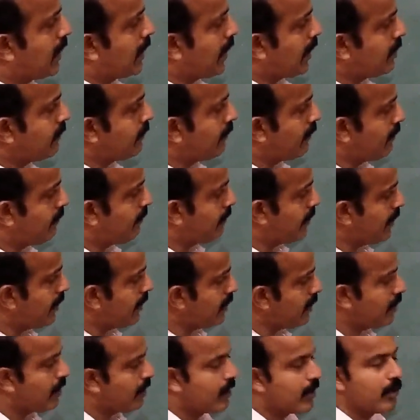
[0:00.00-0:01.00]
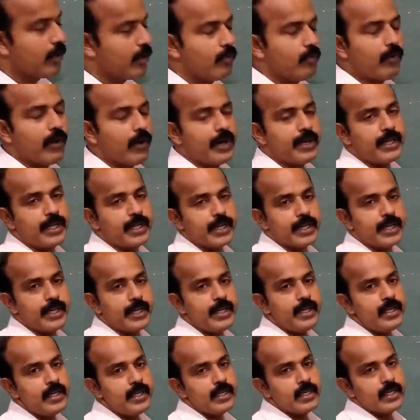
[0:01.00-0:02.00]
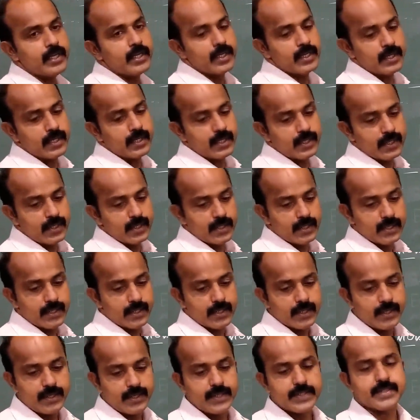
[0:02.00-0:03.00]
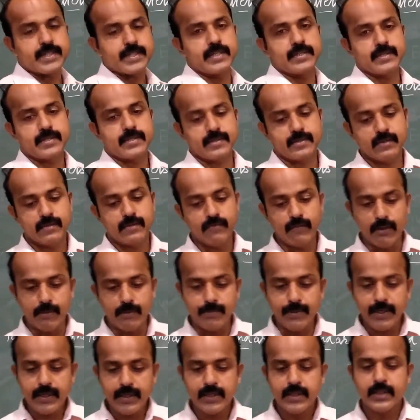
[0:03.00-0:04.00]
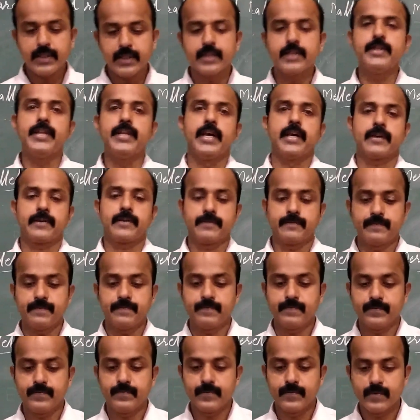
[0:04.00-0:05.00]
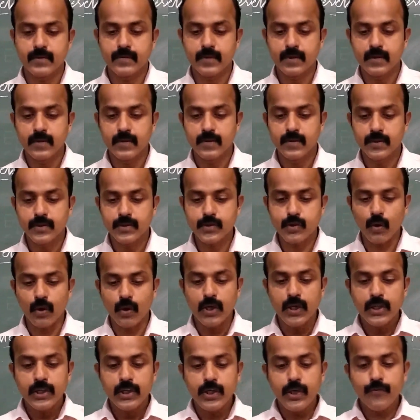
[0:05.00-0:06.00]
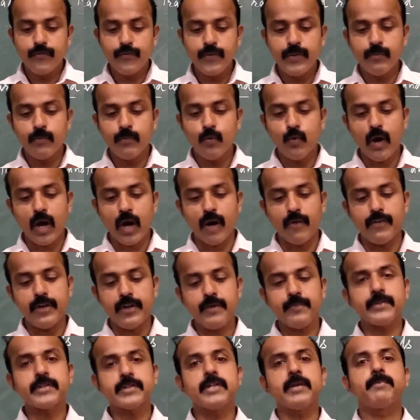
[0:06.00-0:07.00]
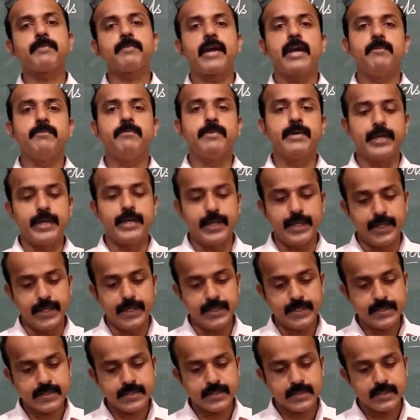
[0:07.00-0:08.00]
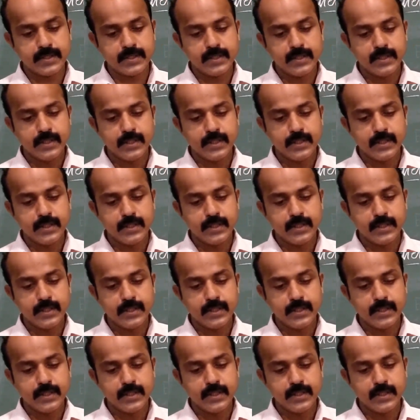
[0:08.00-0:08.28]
line will be 1 degree distance will be there. So, if we move away from the prime meridians